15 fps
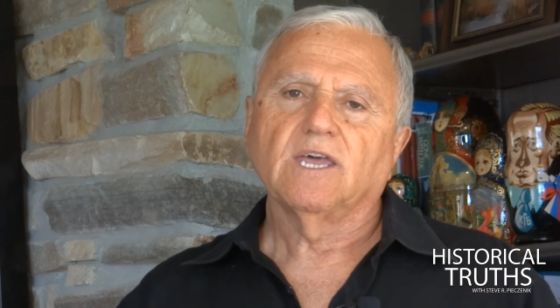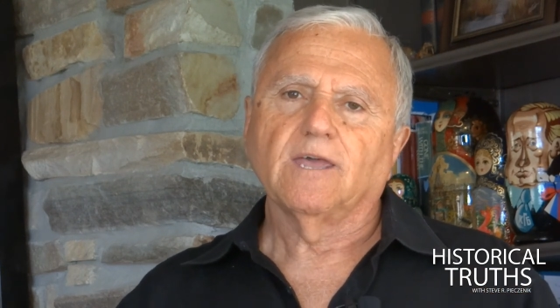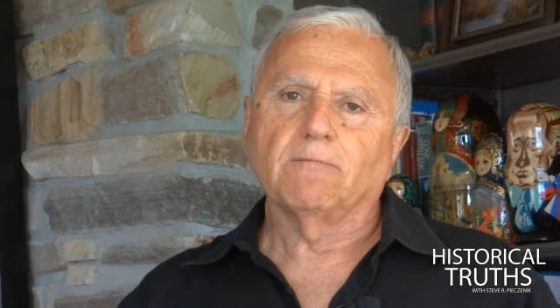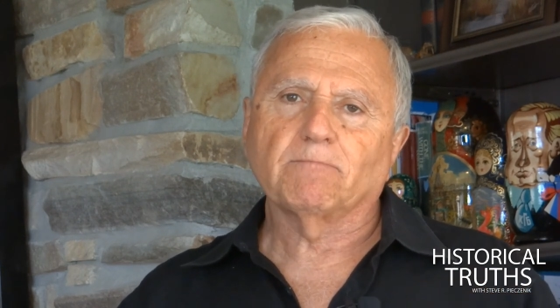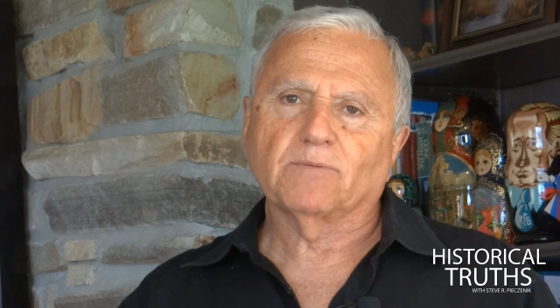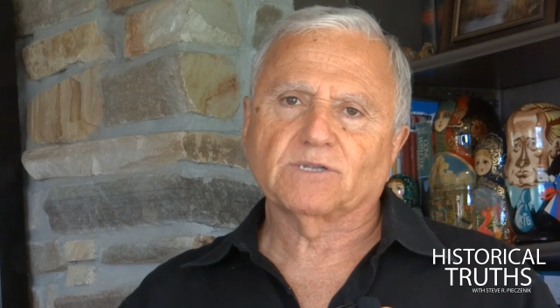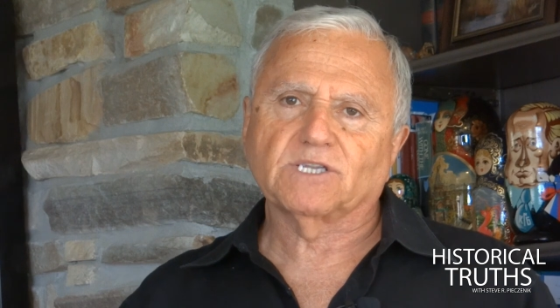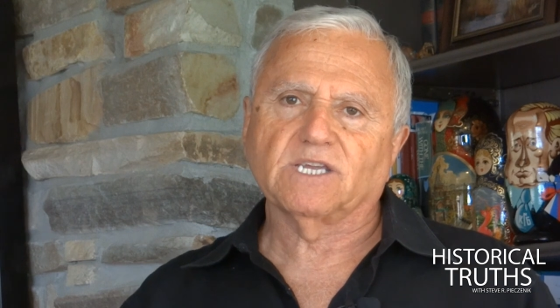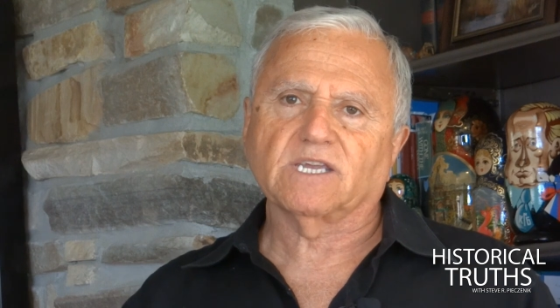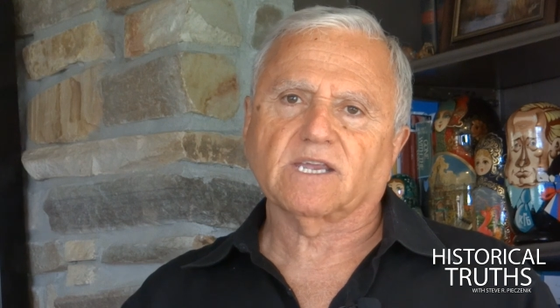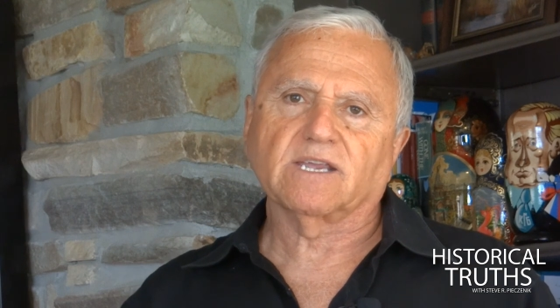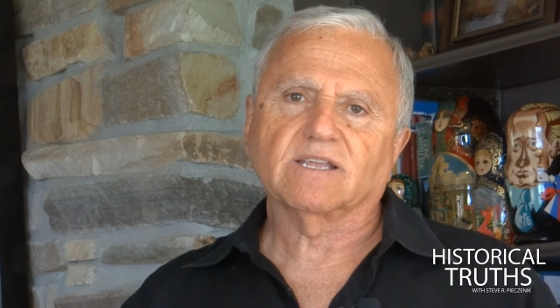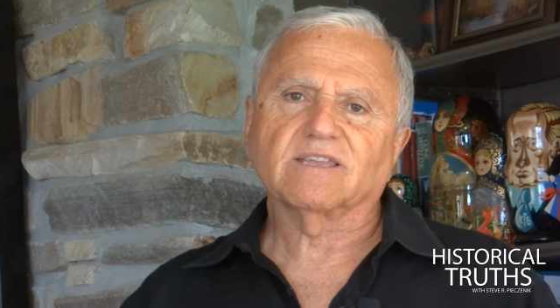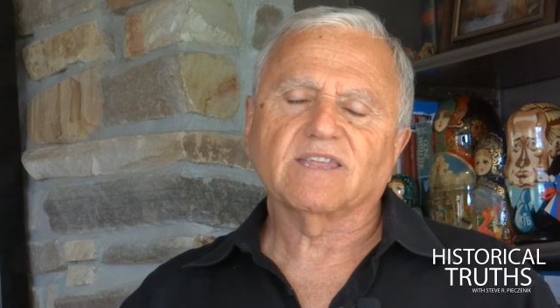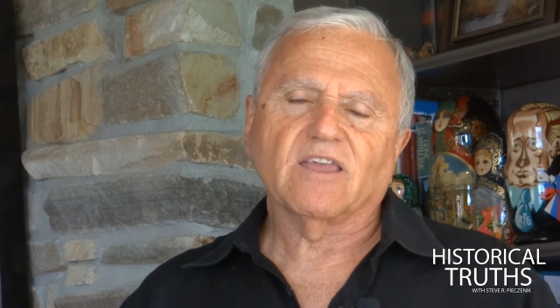in
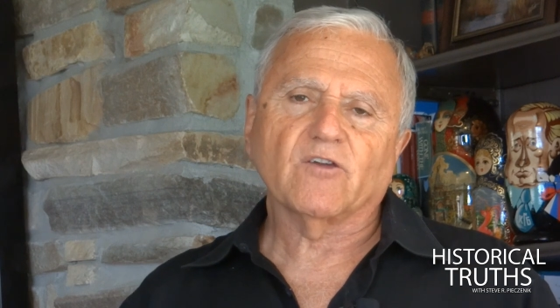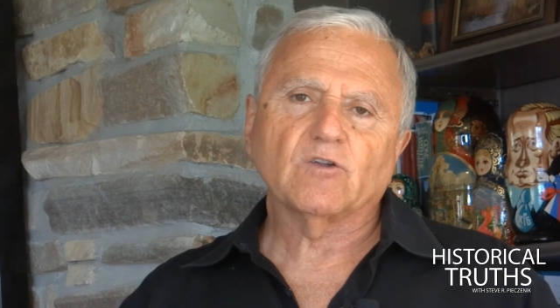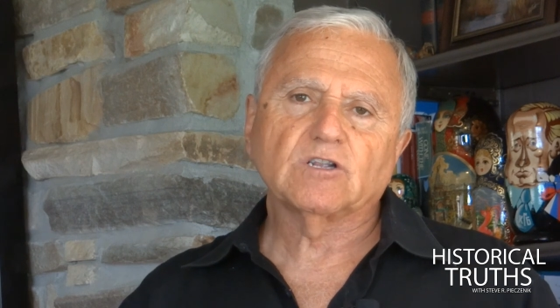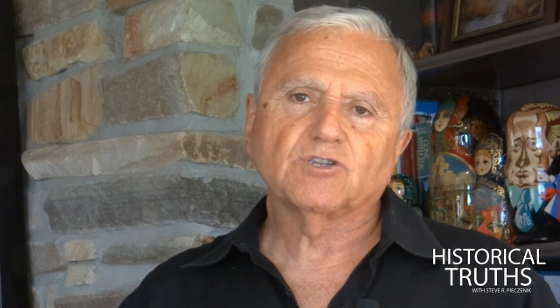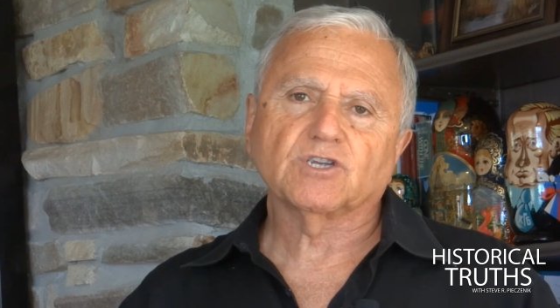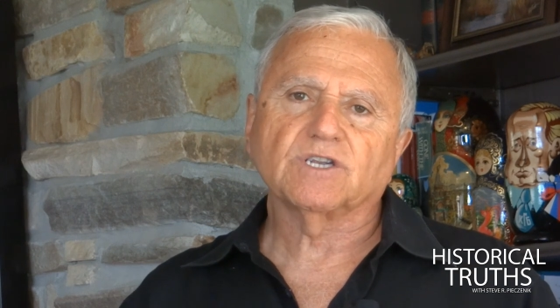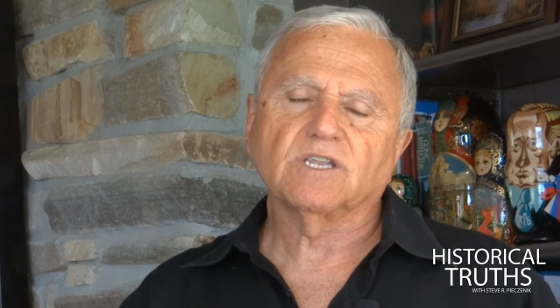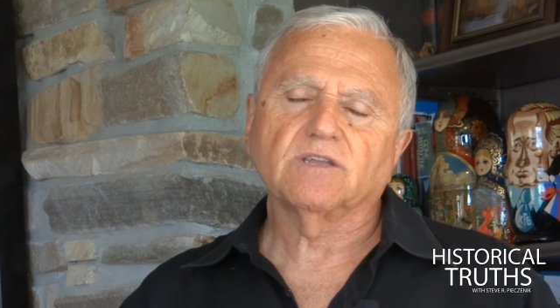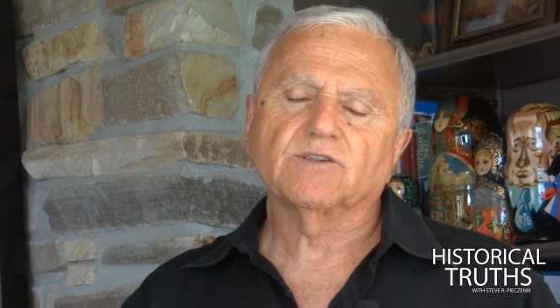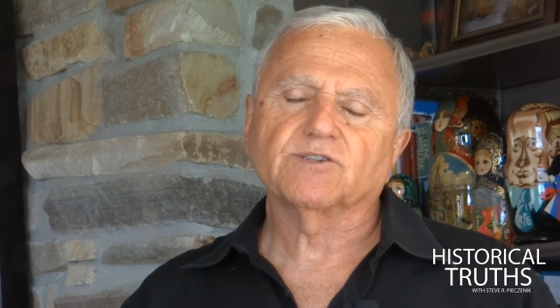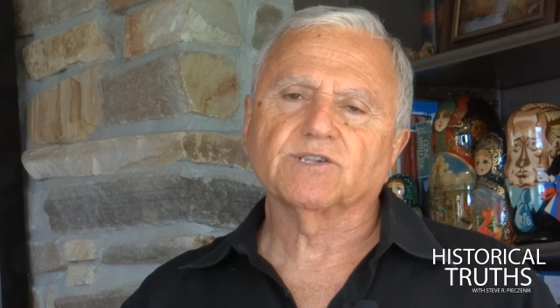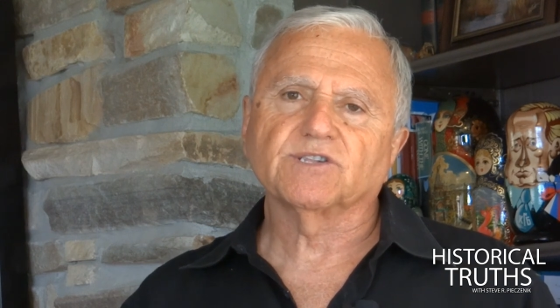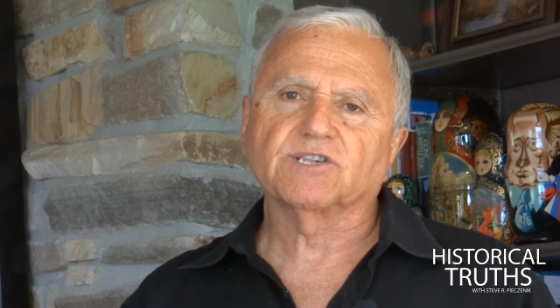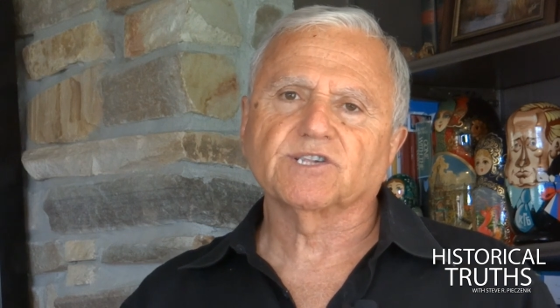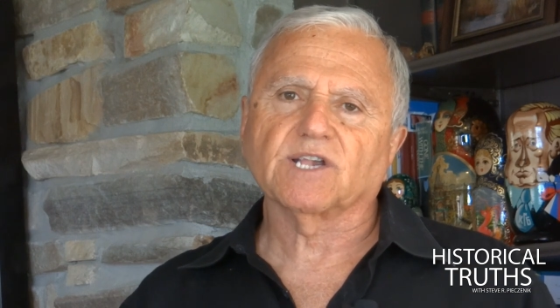particular their
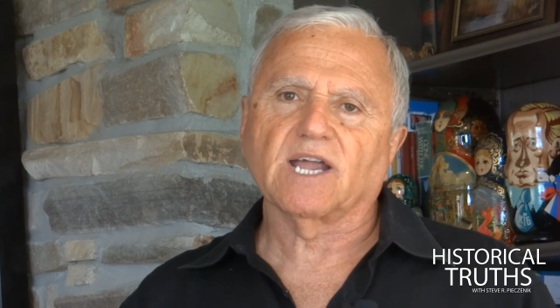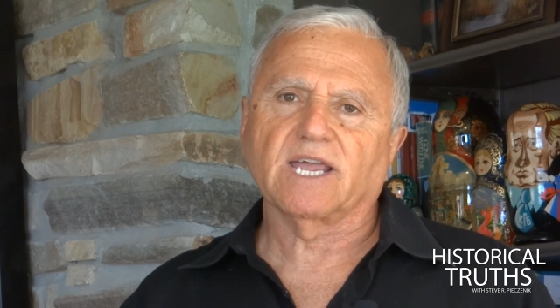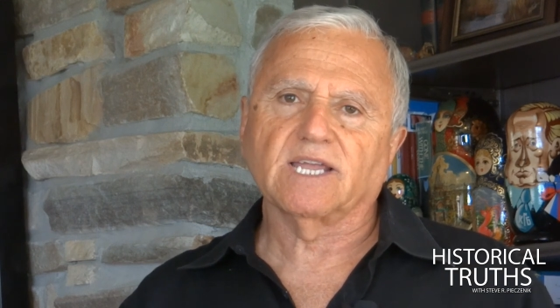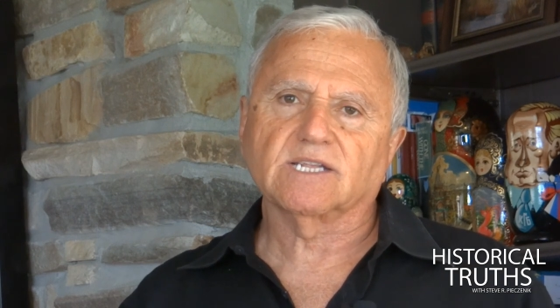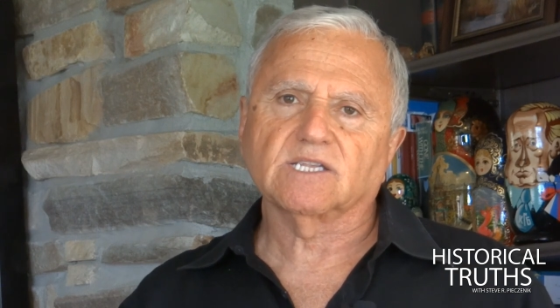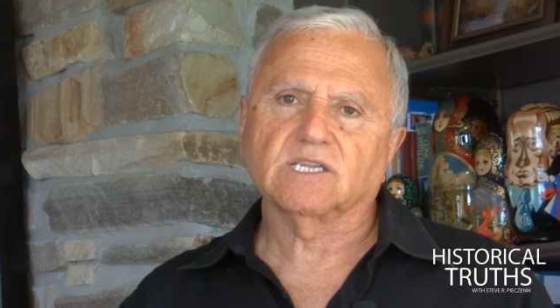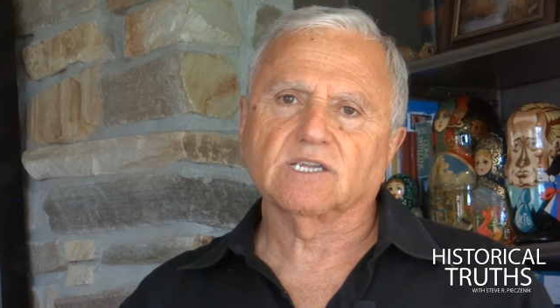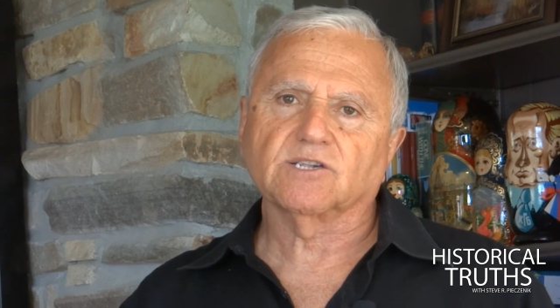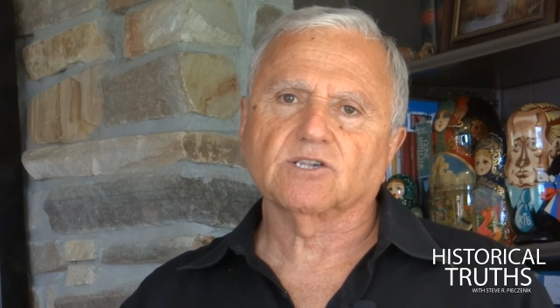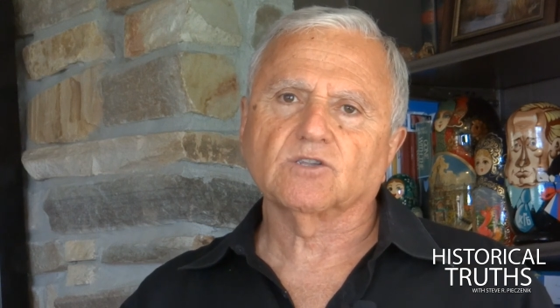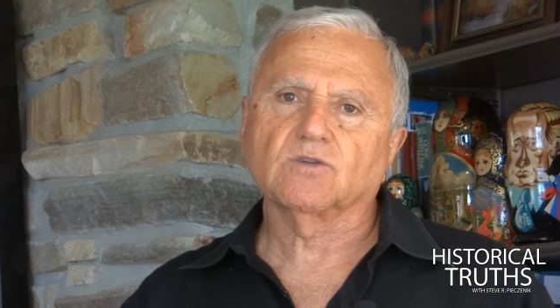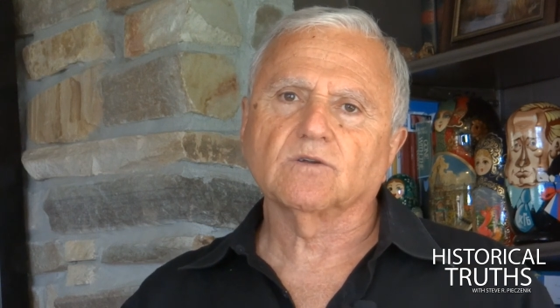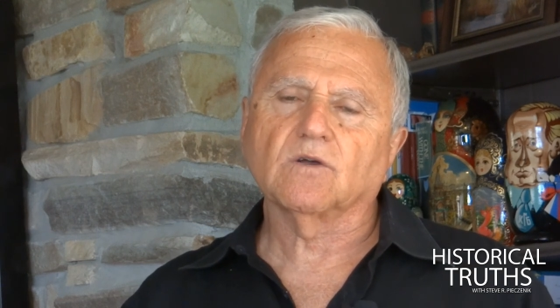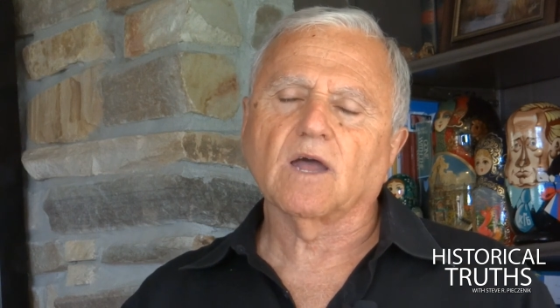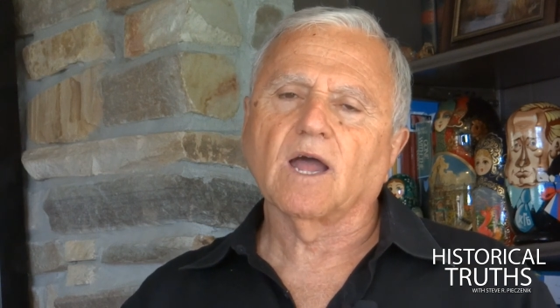engineers and scientists,
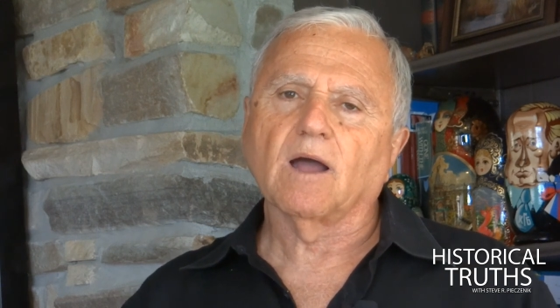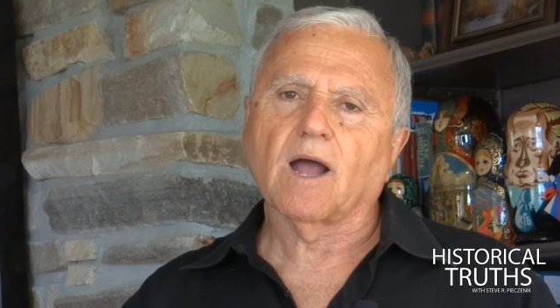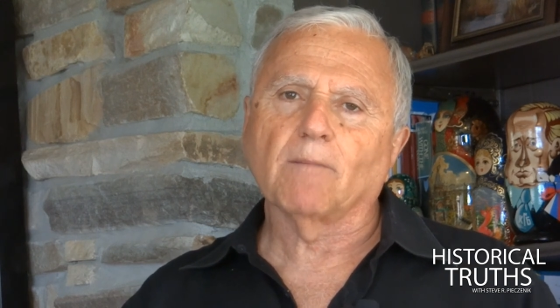to,